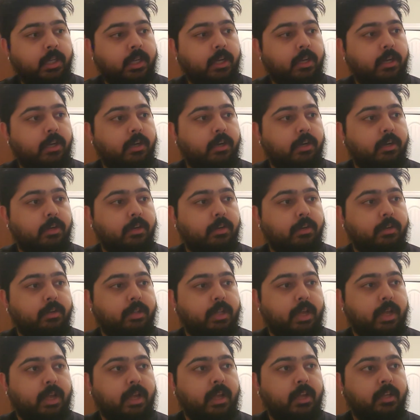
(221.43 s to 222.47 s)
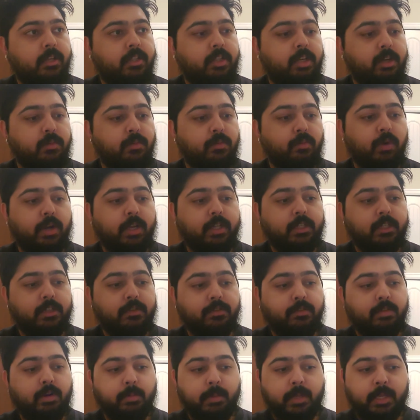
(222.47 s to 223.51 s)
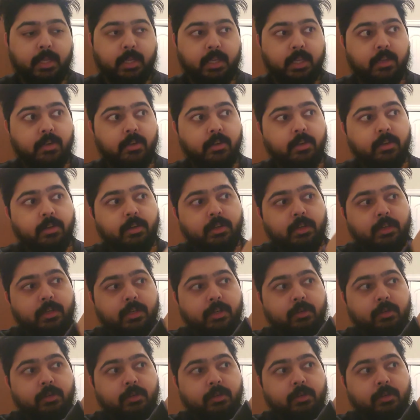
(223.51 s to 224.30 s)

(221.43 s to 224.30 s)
that actually runs from here